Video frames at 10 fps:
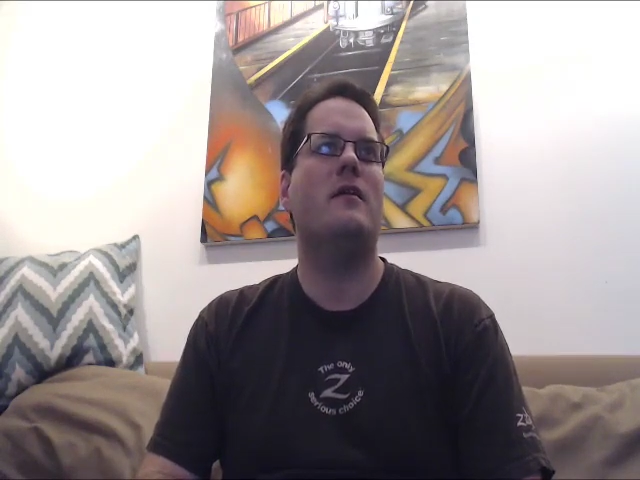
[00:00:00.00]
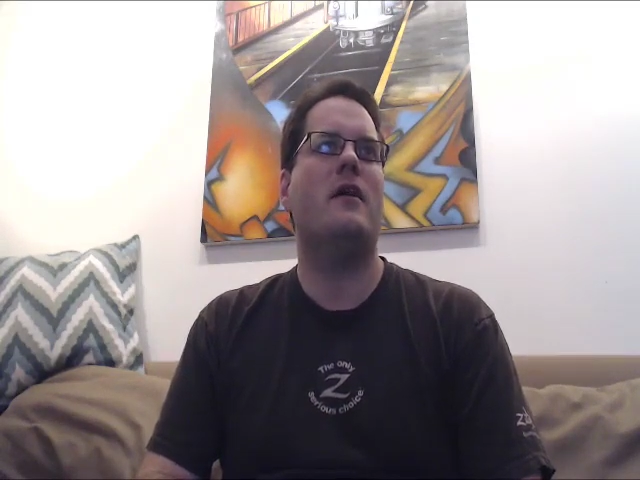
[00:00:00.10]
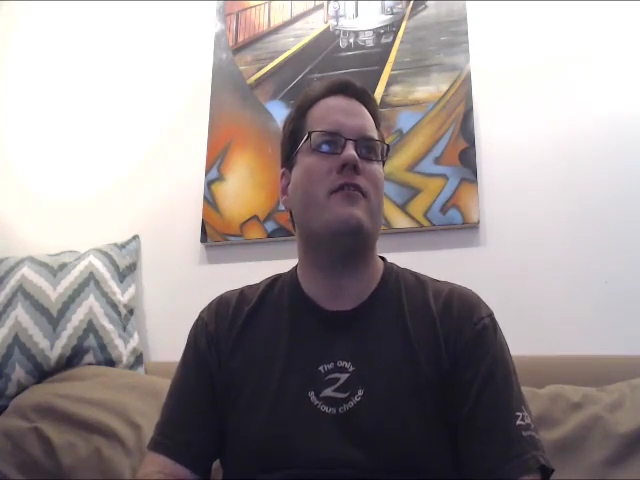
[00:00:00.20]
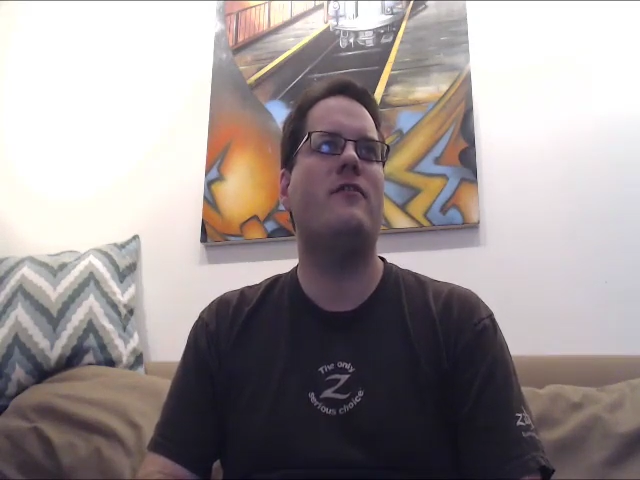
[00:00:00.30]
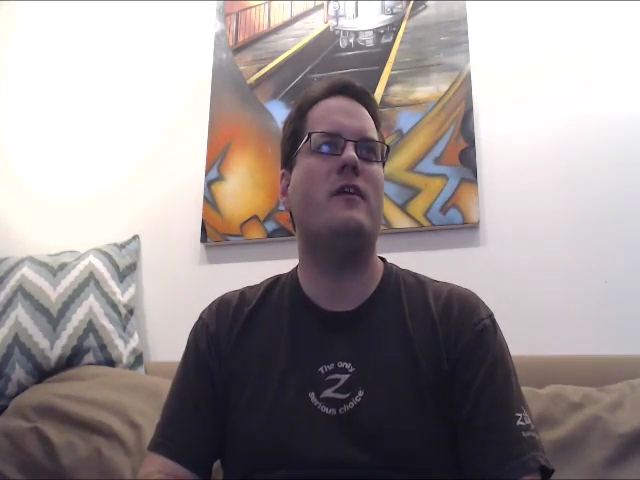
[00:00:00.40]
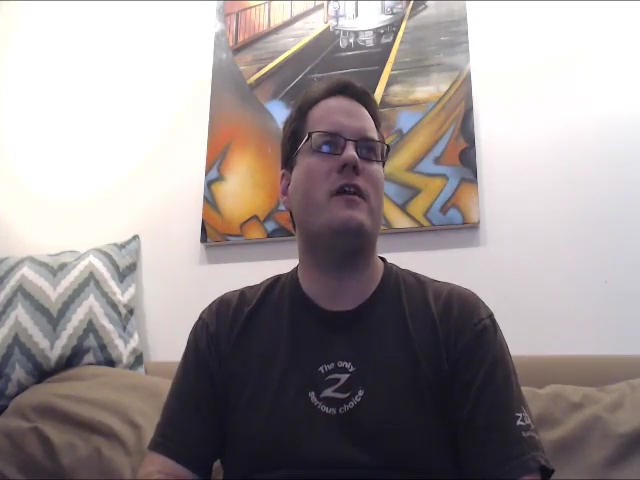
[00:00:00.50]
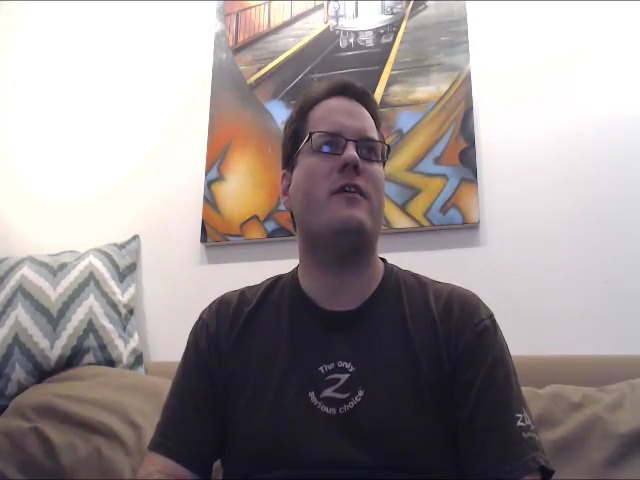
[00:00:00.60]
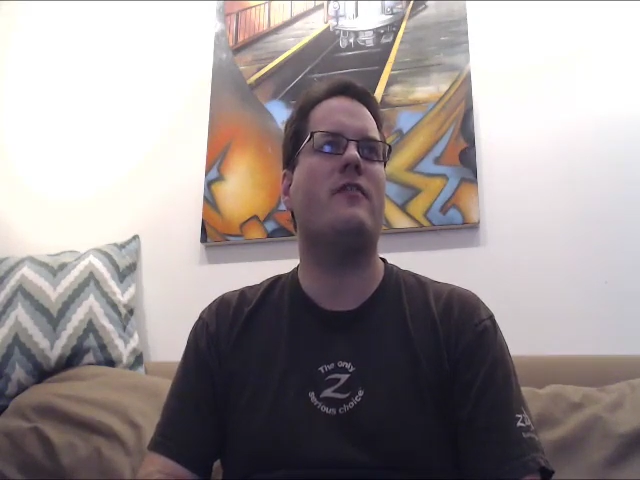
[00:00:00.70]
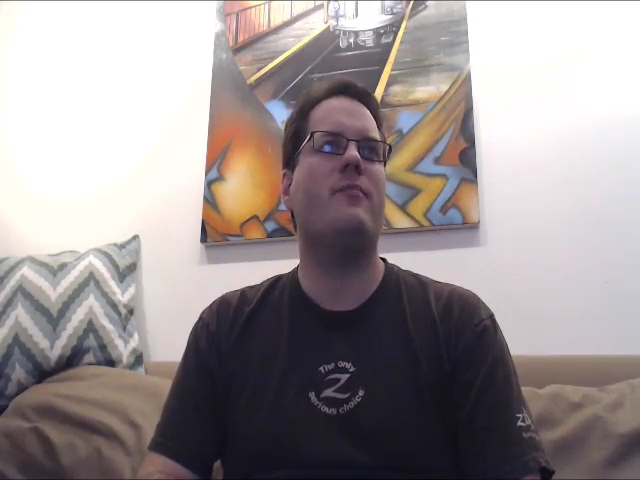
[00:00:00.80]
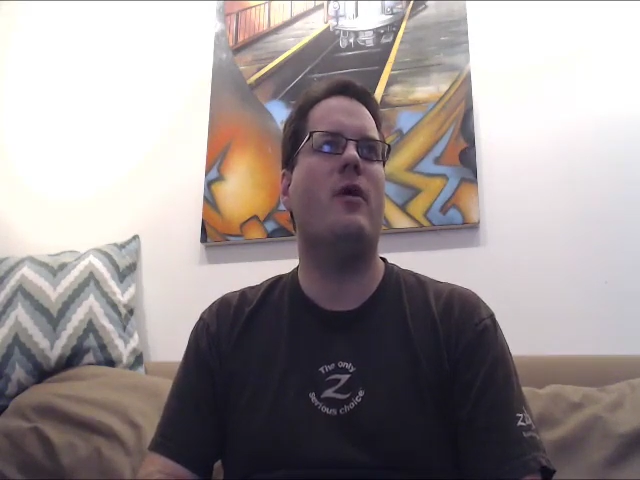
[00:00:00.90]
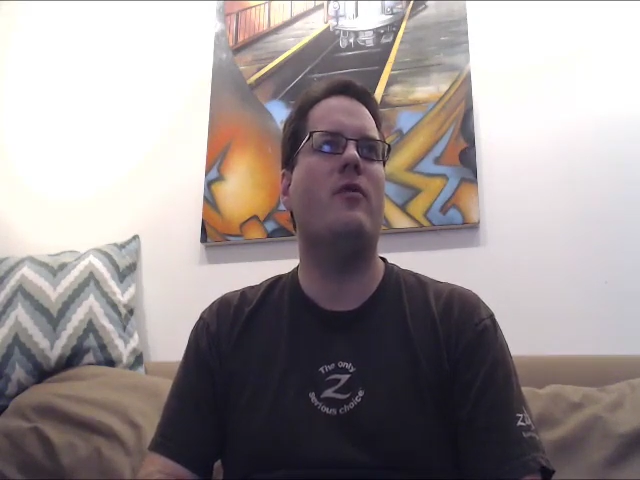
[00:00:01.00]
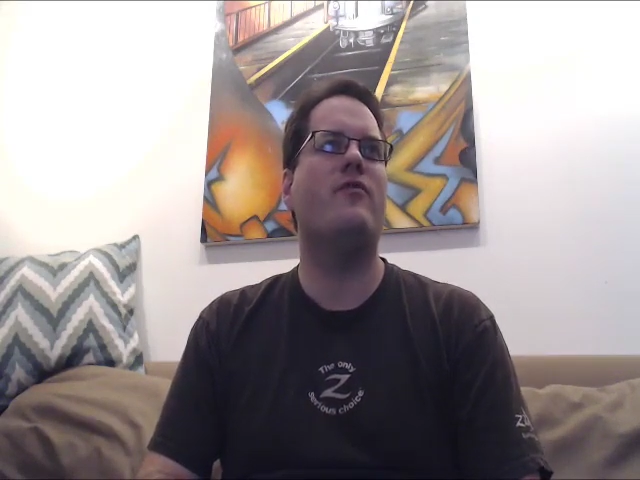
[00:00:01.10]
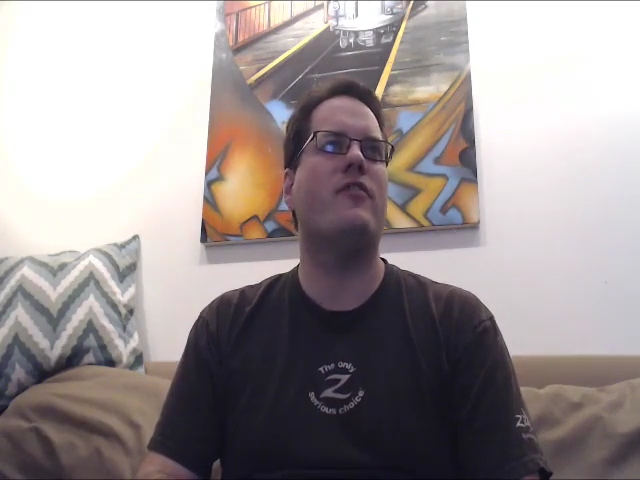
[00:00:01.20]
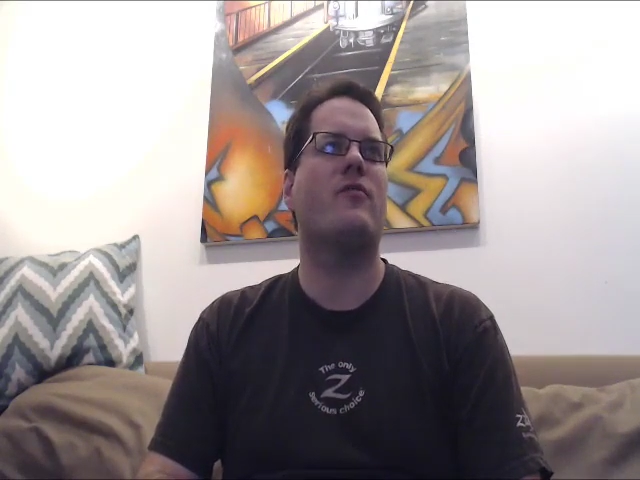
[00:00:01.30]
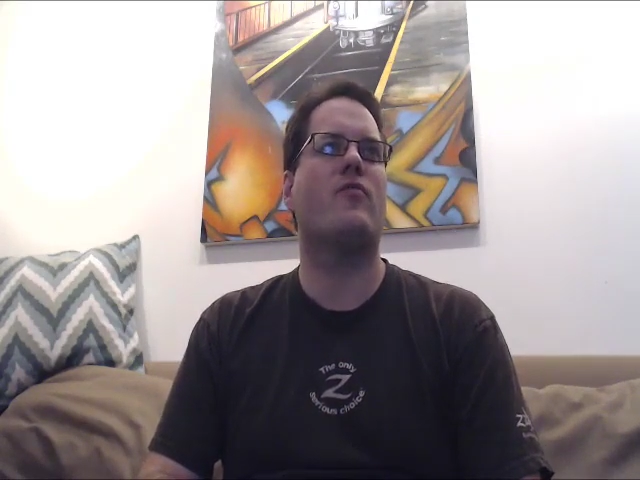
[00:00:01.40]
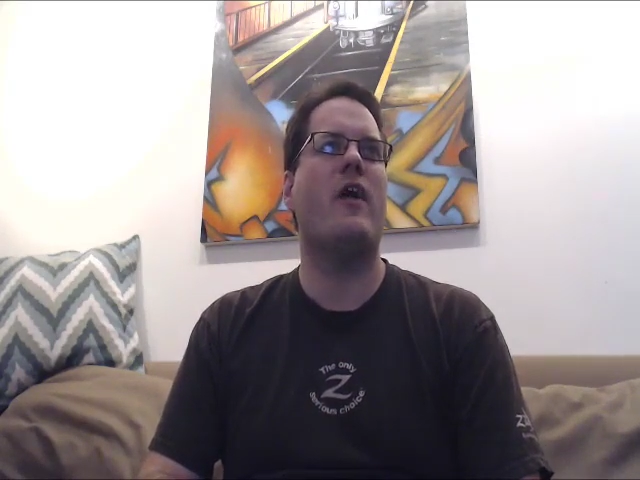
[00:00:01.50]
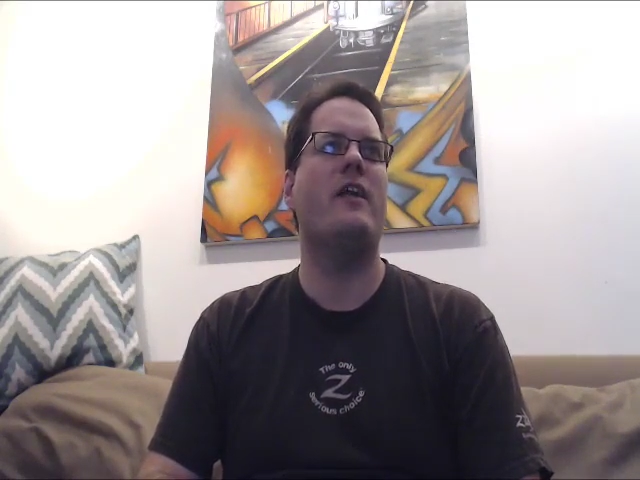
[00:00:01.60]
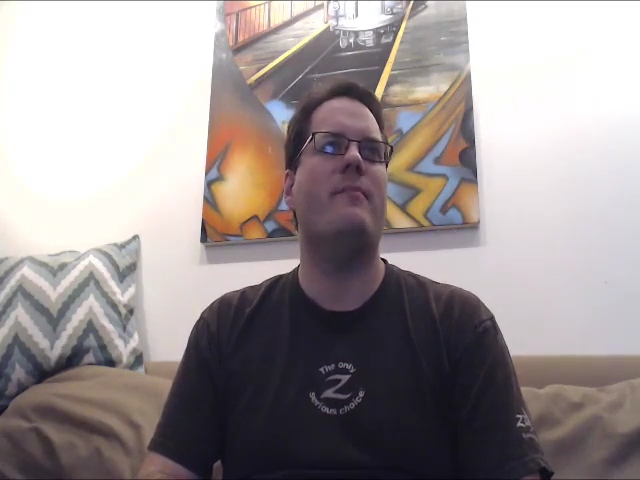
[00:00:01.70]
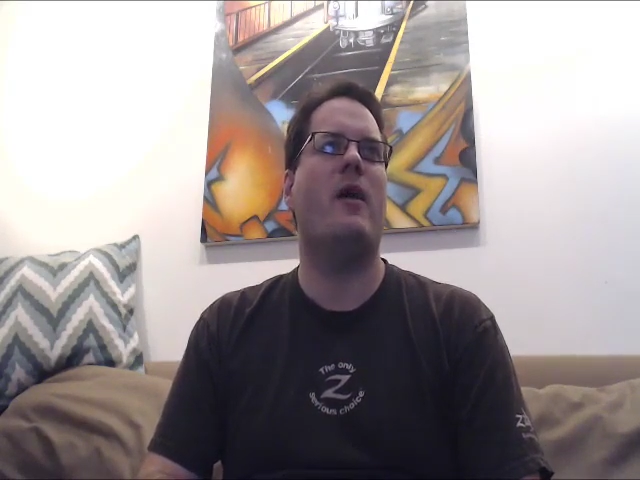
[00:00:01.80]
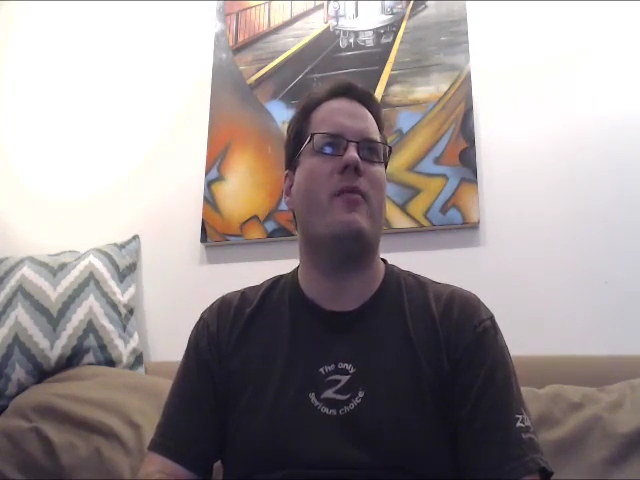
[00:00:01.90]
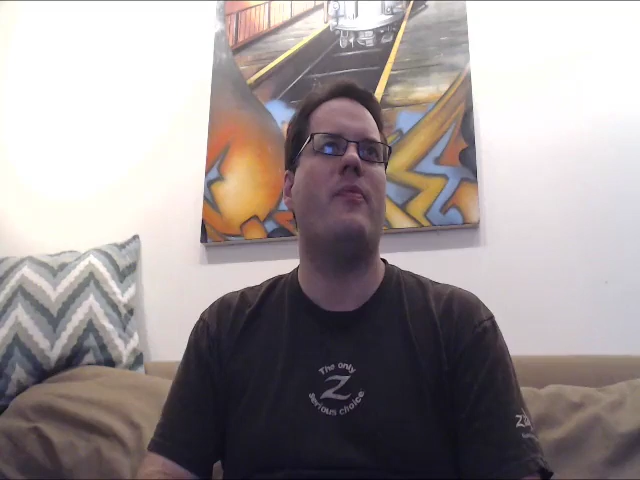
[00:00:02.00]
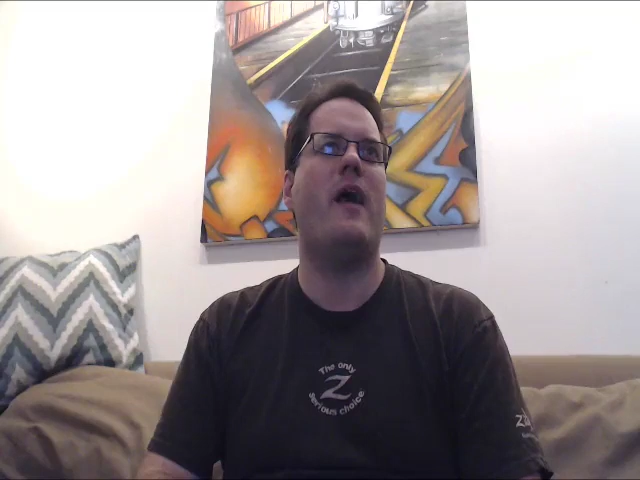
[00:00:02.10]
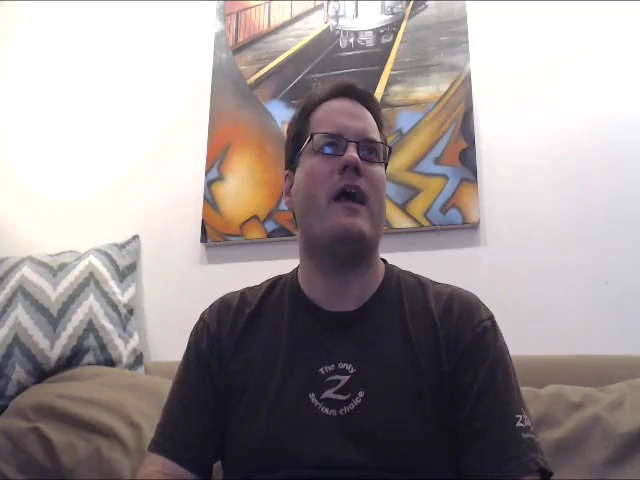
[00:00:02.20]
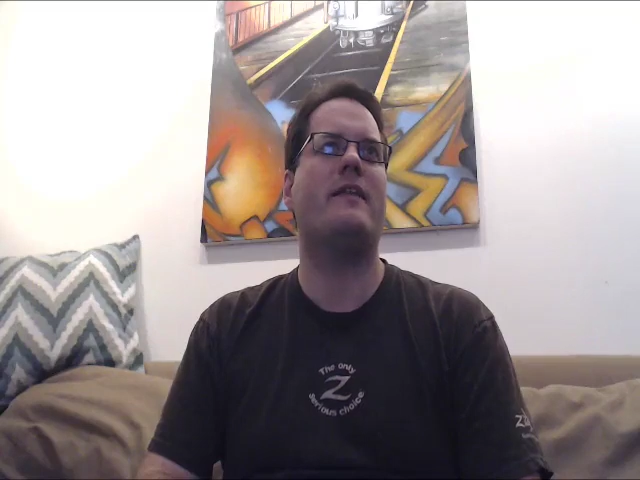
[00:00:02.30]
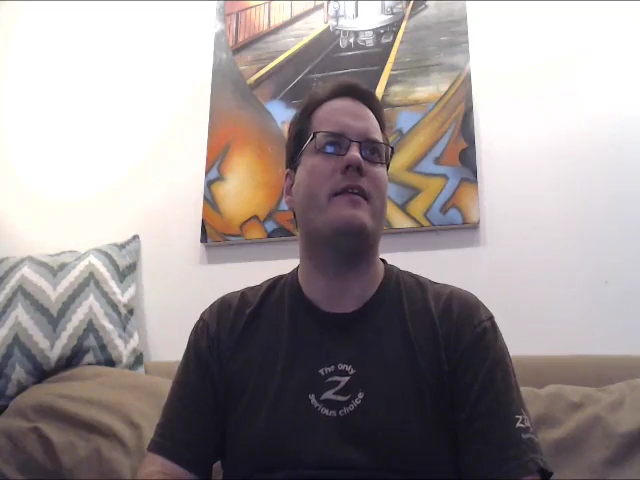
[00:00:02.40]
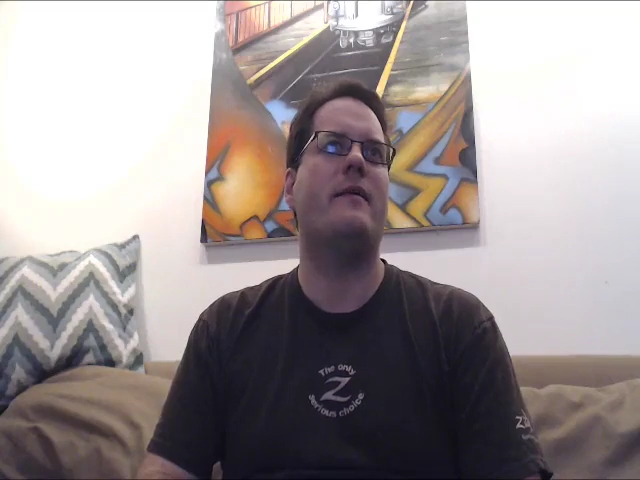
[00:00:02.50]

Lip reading: I suppose you're right about that.